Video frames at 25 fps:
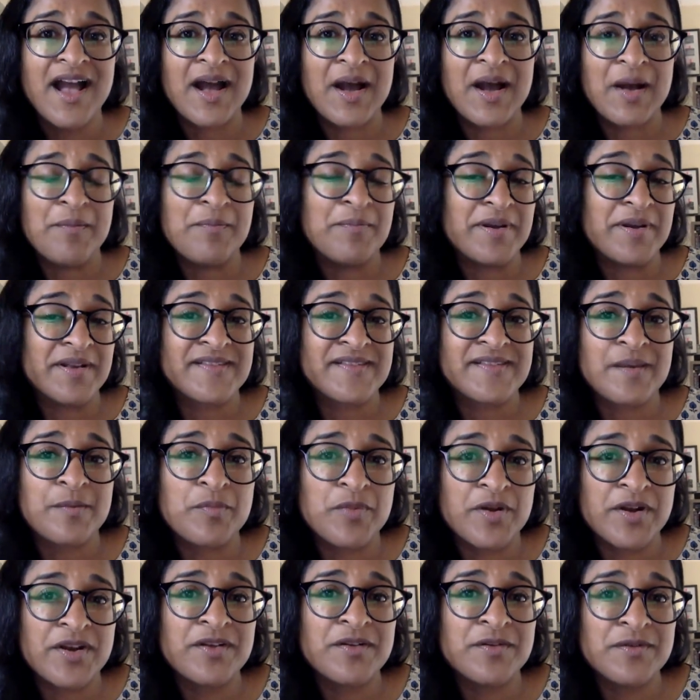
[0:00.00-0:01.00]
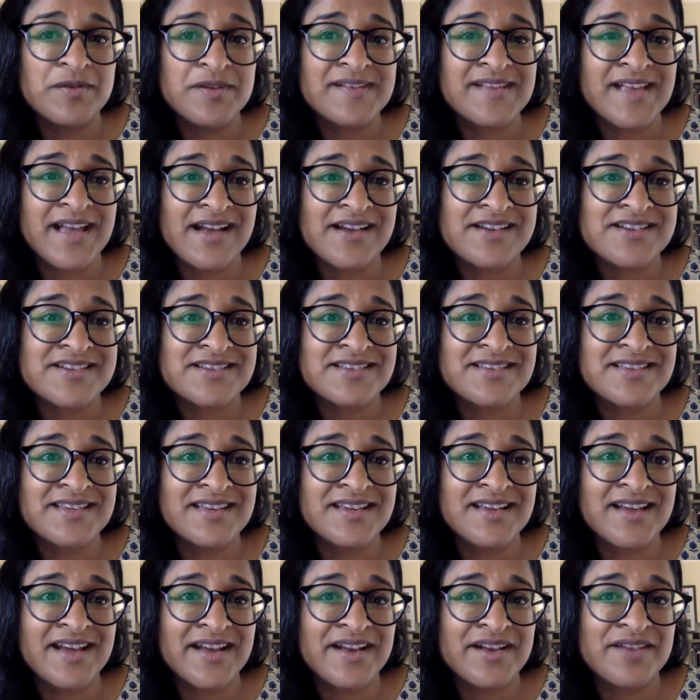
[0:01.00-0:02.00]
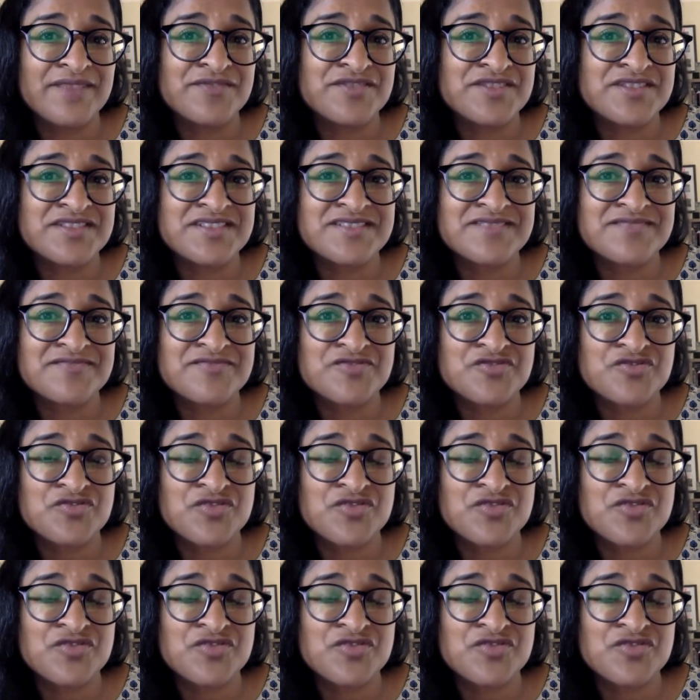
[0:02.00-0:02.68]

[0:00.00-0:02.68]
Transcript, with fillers: um, but someone who is actually kind of just